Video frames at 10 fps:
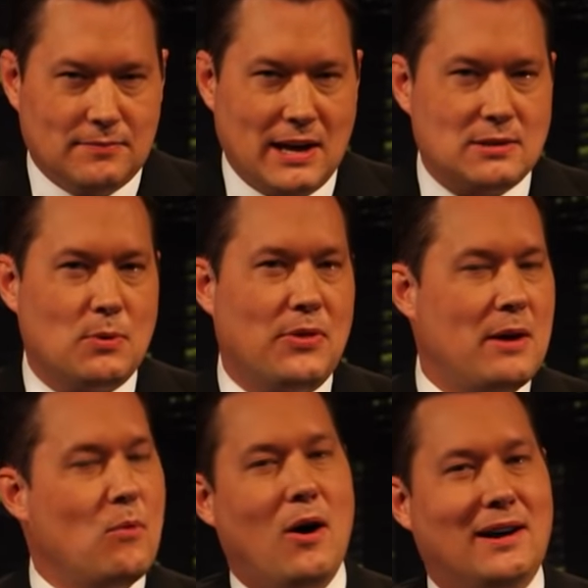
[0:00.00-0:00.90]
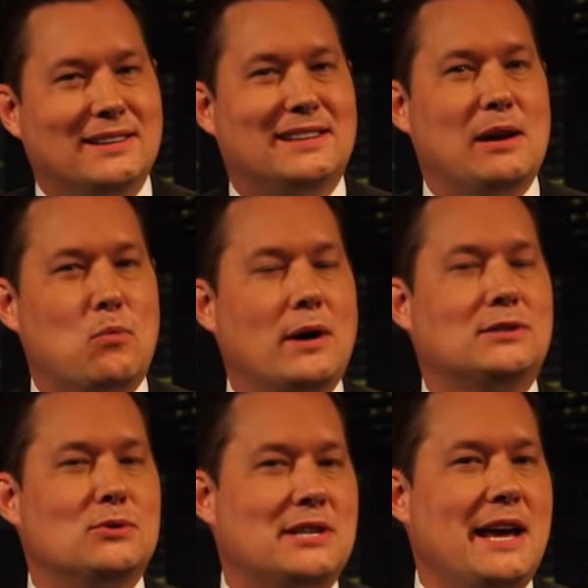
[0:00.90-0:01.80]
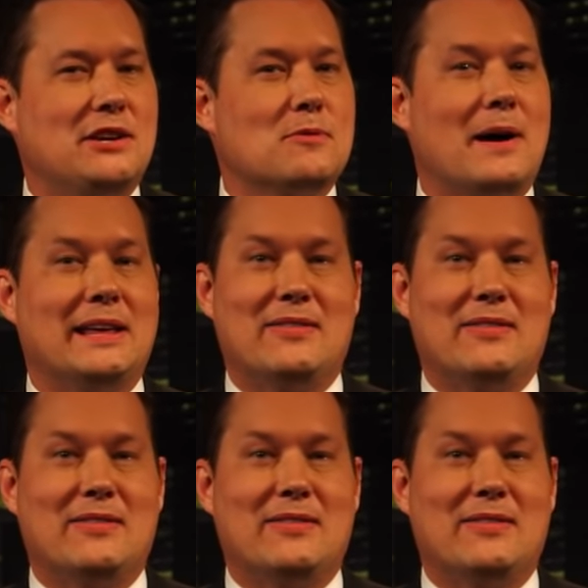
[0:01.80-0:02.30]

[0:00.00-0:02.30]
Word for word: That's what they want. They want to take your money.